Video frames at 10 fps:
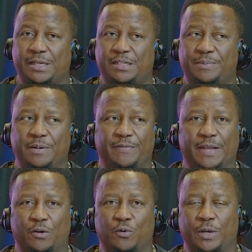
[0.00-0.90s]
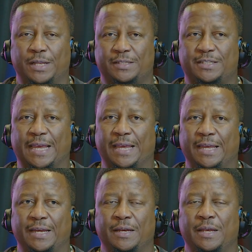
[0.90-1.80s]
She's been very good at
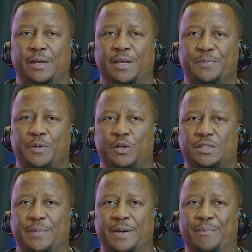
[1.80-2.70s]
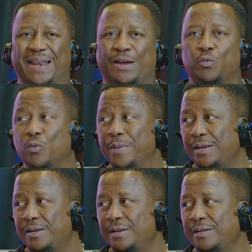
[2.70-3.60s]
saying it's because I'm a black
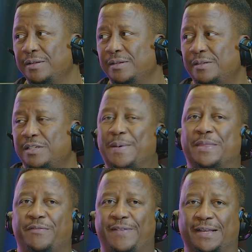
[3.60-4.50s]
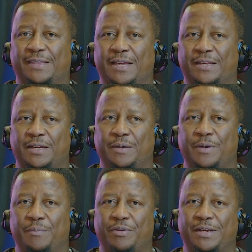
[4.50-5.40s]
woman, despite the fact that
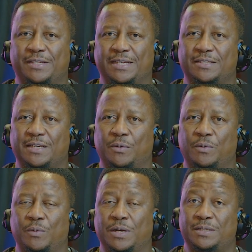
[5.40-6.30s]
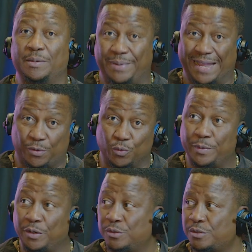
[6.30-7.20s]
her predecessor was a black
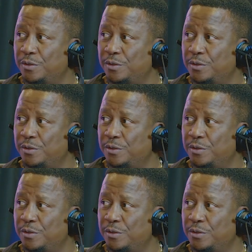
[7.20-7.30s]
woman also.